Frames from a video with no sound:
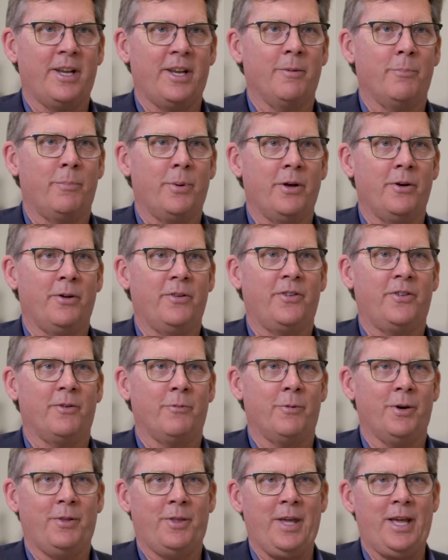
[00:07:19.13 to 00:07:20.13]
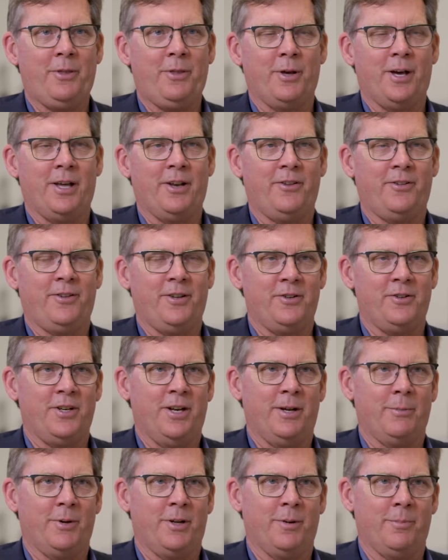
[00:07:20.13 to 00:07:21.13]
components of what they thought a
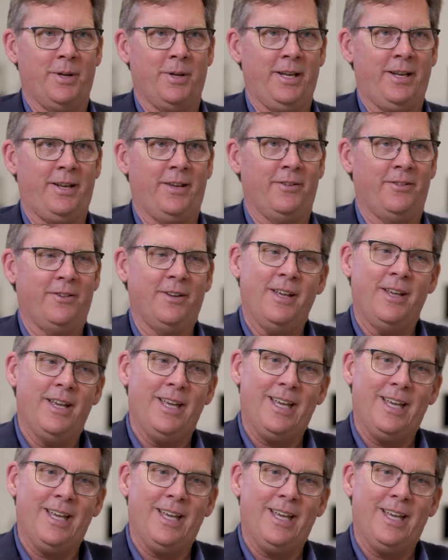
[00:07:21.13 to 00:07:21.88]
CGM could be because